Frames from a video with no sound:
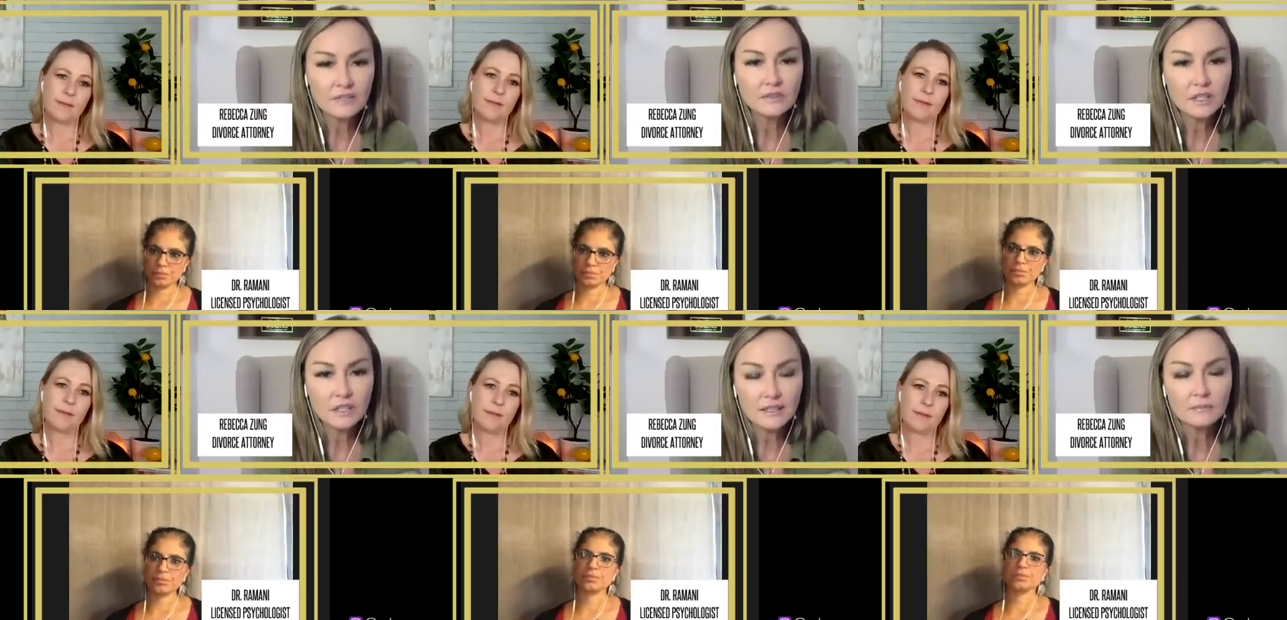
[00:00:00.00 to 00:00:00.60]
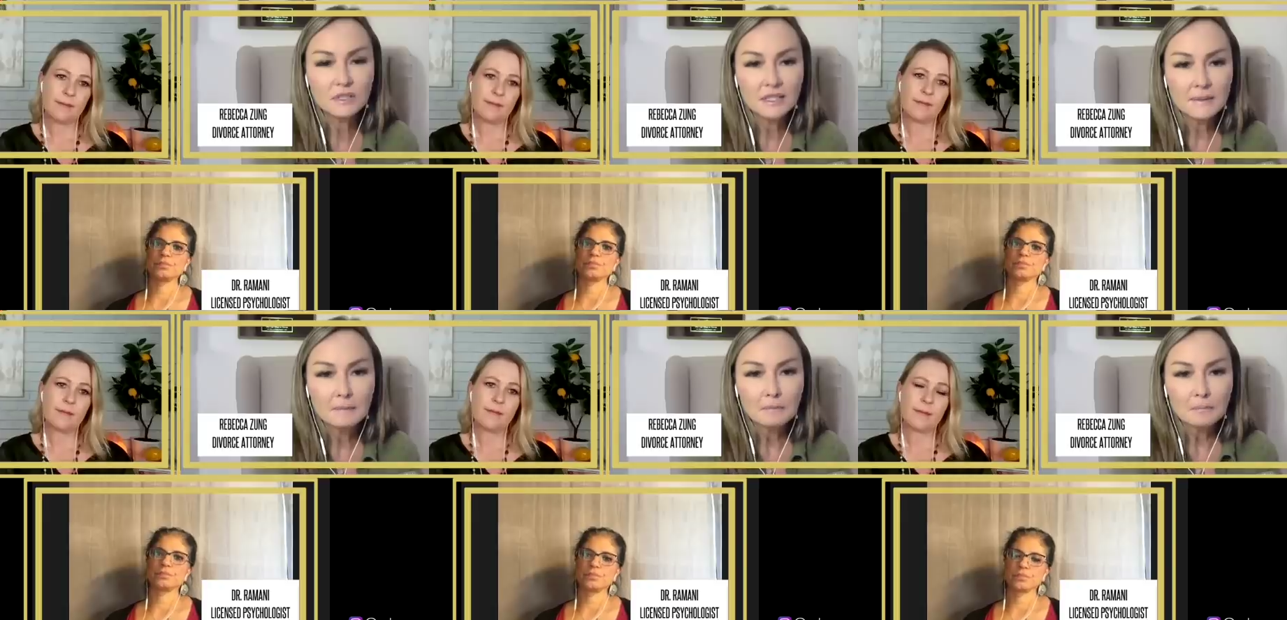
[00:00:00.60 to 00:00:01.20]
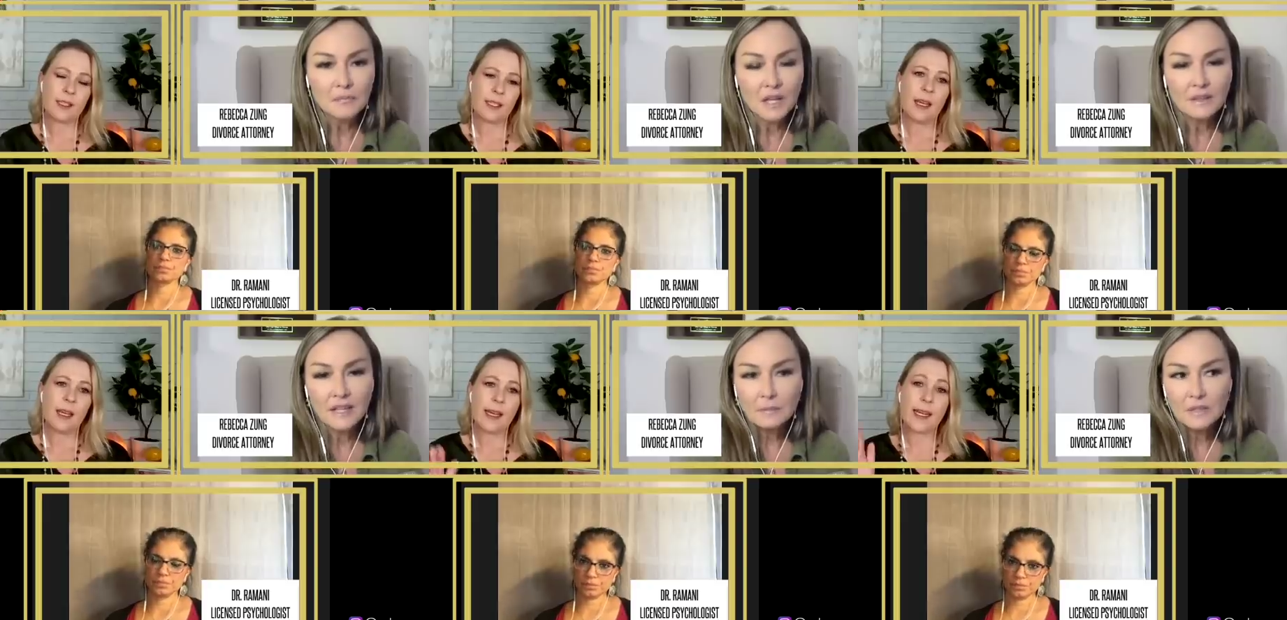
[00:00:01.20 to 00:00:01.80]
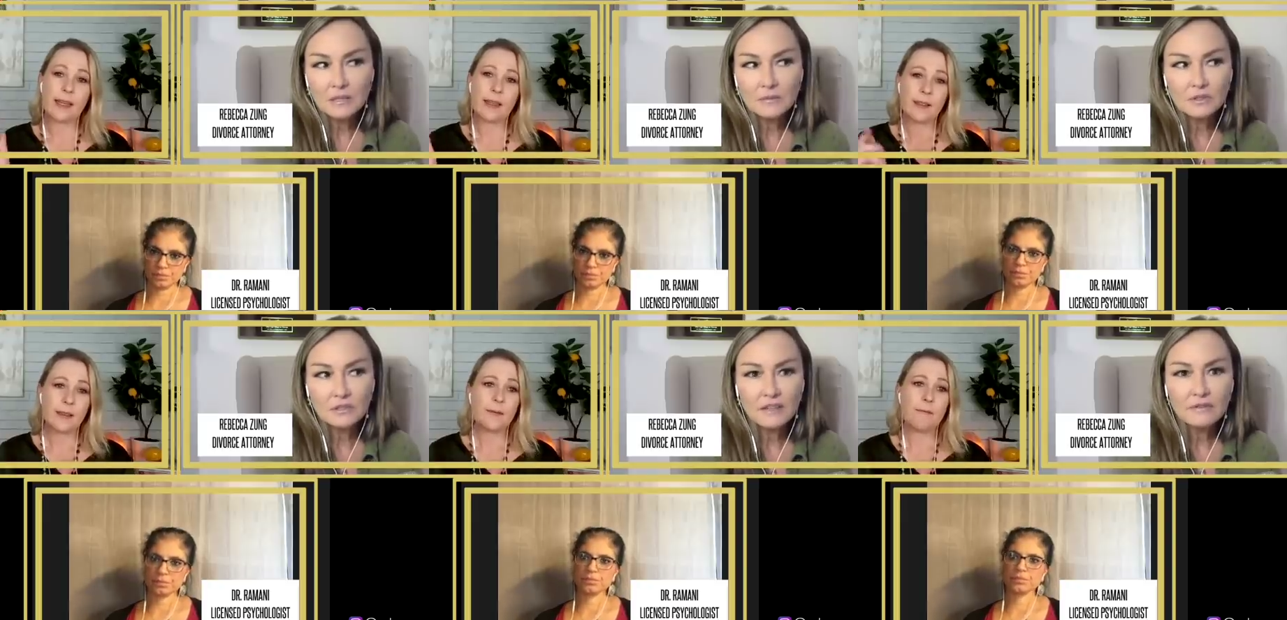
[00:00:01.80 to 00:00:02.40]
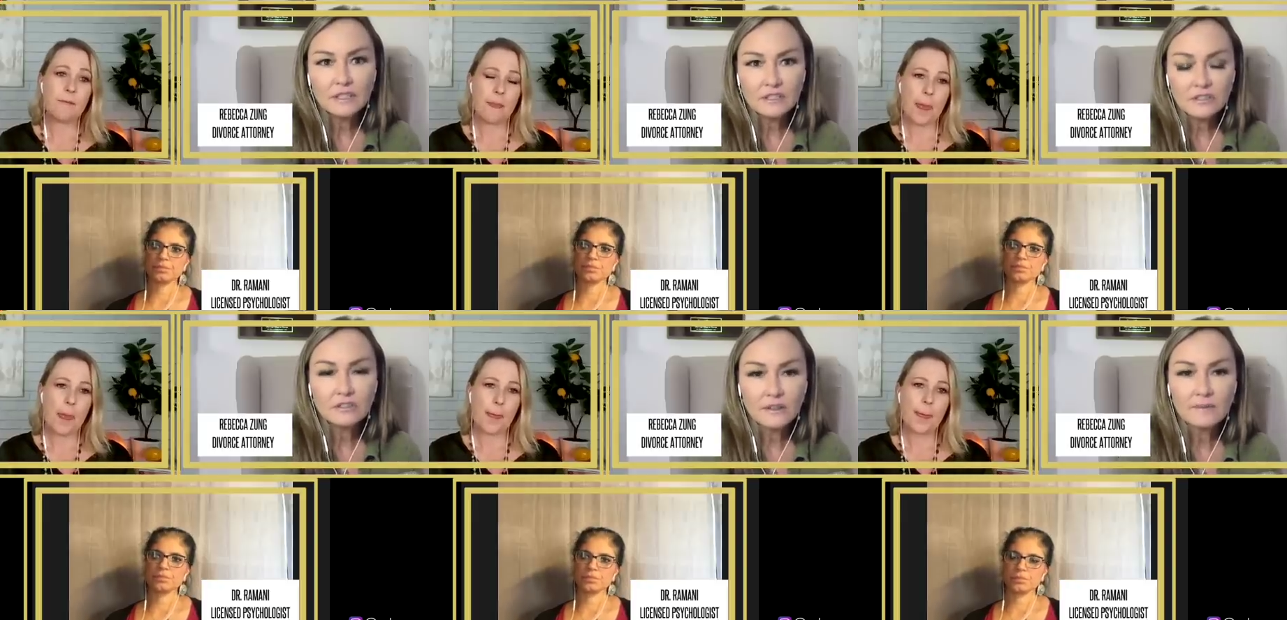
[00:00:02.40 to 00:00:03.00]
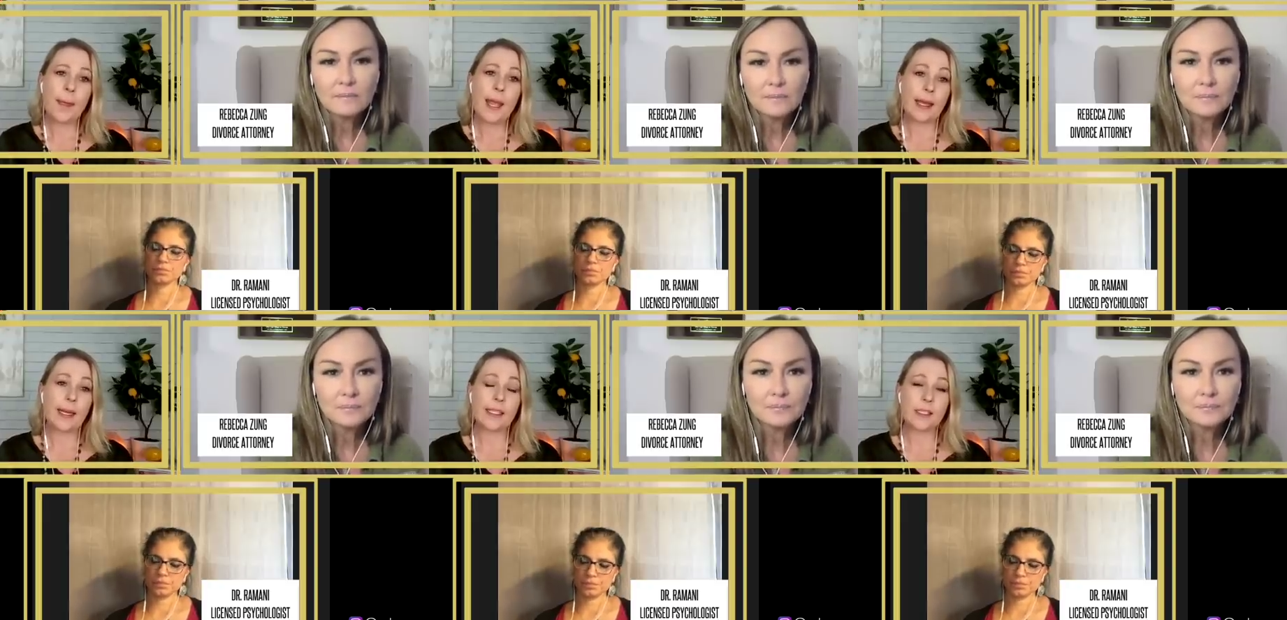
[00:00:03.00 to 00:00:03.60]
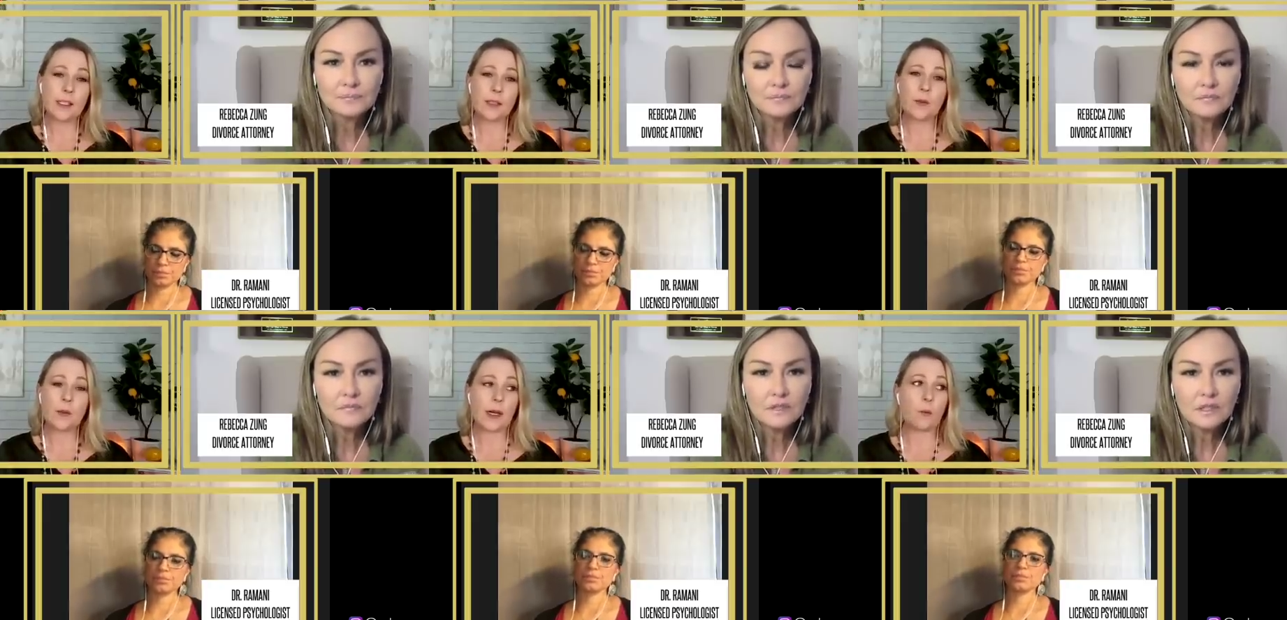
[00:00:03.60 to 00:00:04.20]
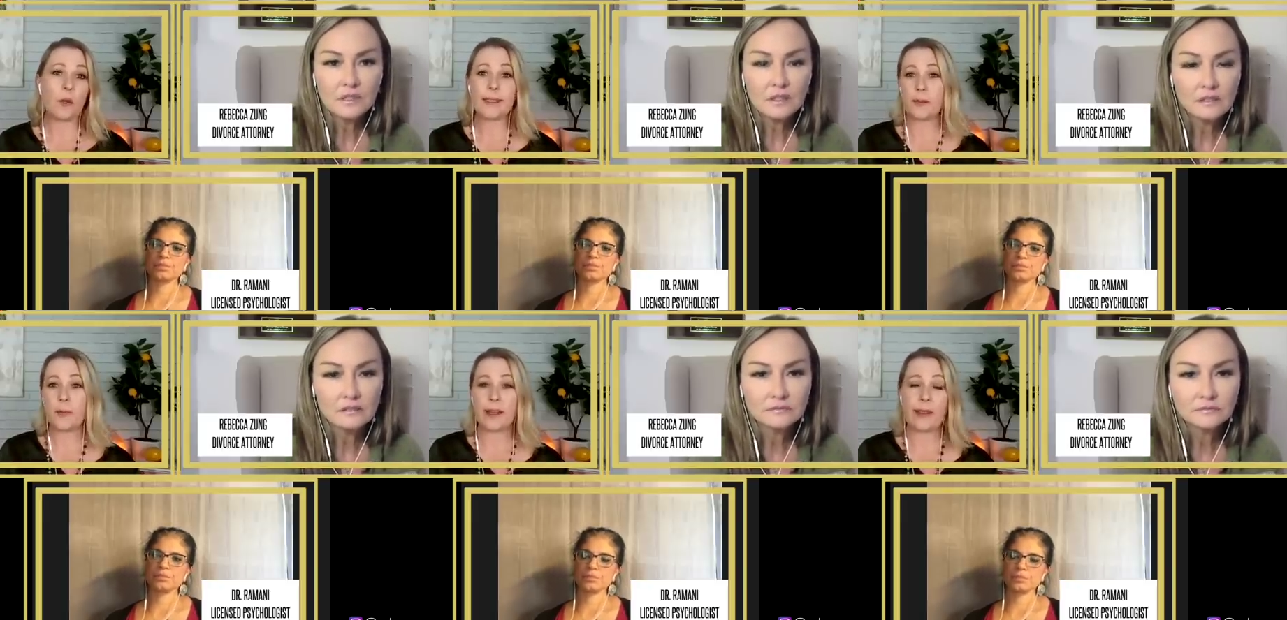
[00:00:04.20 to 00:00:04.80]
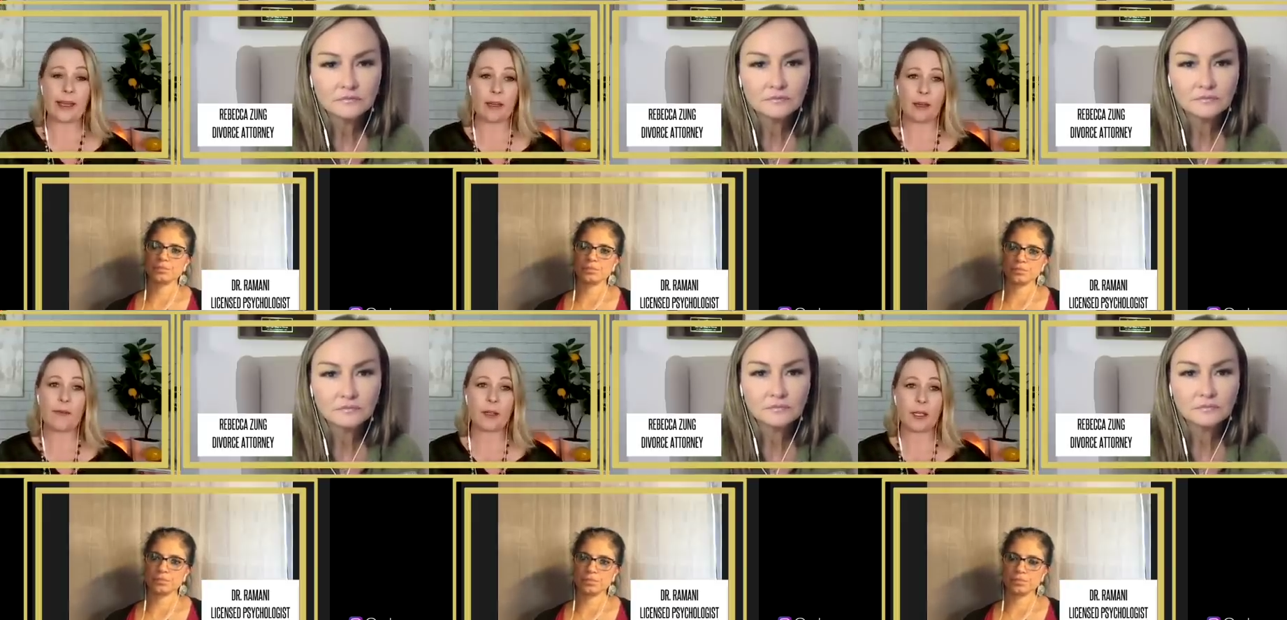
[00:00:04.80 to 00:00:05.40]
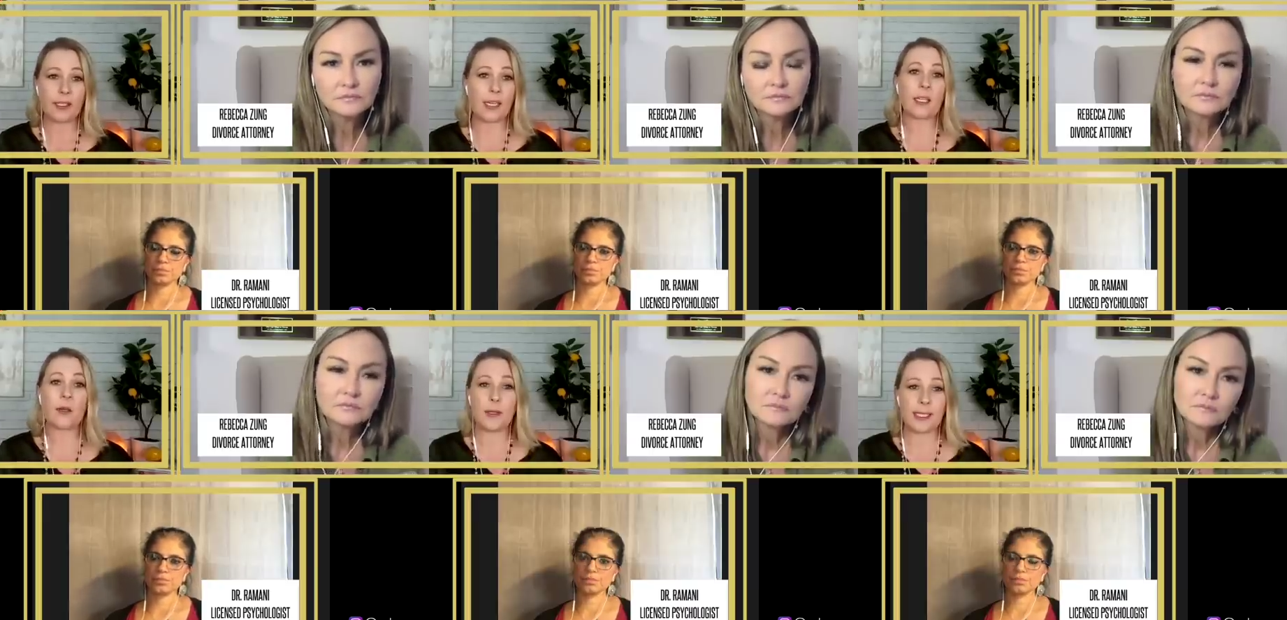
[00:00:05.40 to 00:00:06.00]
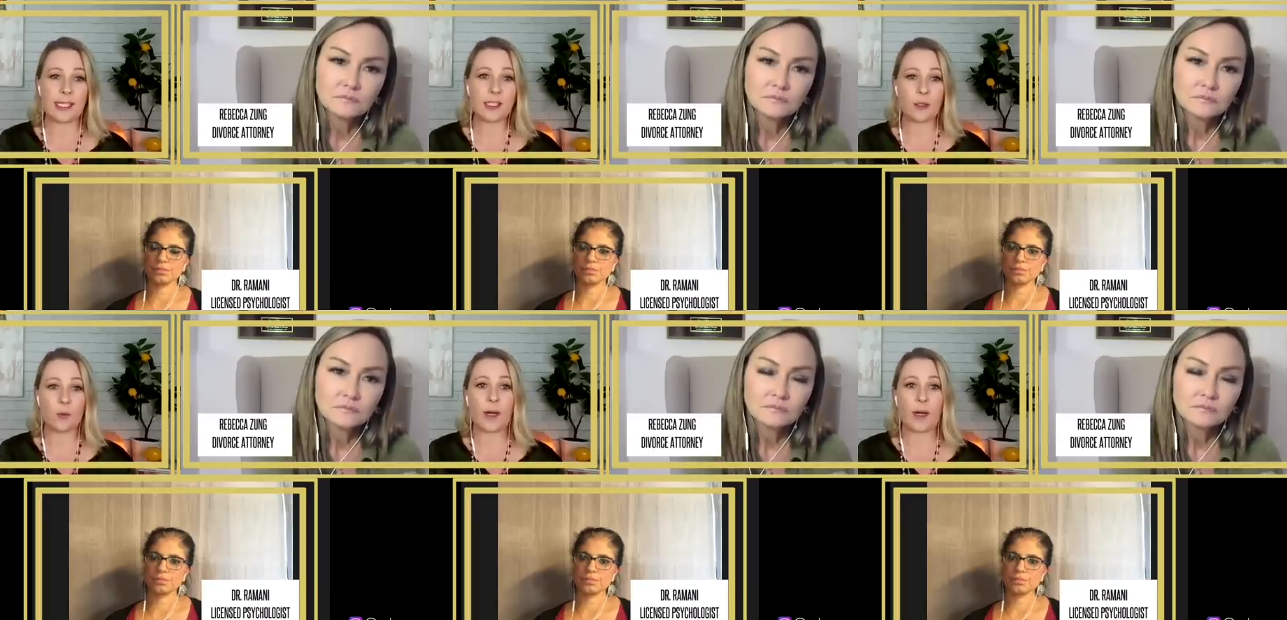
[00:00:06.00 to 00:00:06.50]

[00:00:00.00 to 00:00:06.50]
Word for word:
Speaker 1: of times and that becomes and I, your leverage
Speaker 2: and I do um, once a month, I offer a documentation